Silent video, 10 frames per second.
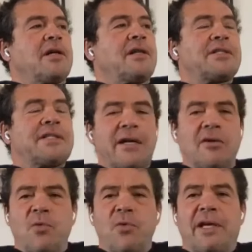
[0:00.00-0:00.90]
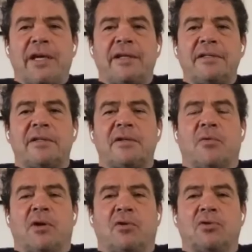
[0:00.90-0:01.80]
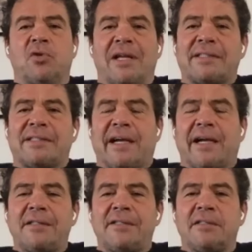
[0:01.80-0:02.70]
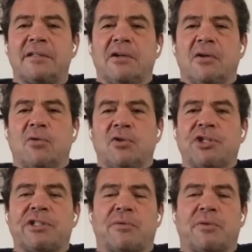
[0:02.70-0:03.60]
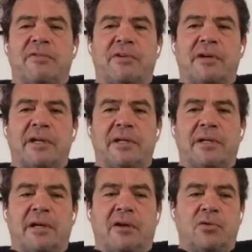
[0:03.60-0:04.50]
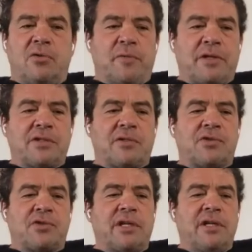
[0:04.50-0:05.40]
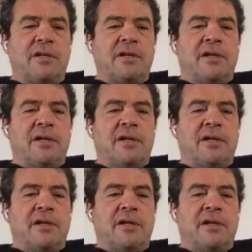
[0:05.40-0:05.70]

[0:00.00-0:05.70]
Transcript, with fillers: The second weekend, we go to Las Estacas, which is a river in uh, close to Mexico City.